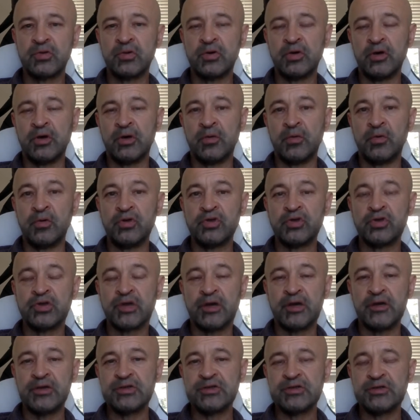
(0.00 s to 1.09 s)
uh, which
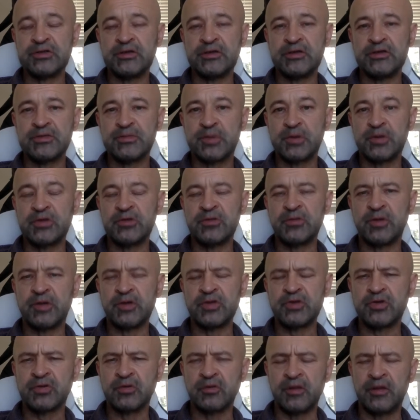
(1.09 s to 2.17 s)
I see as pretty
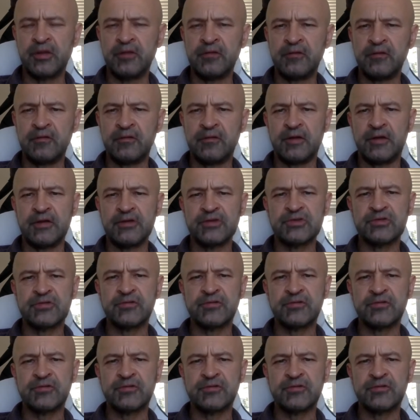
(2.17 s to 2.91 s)
much related tasks,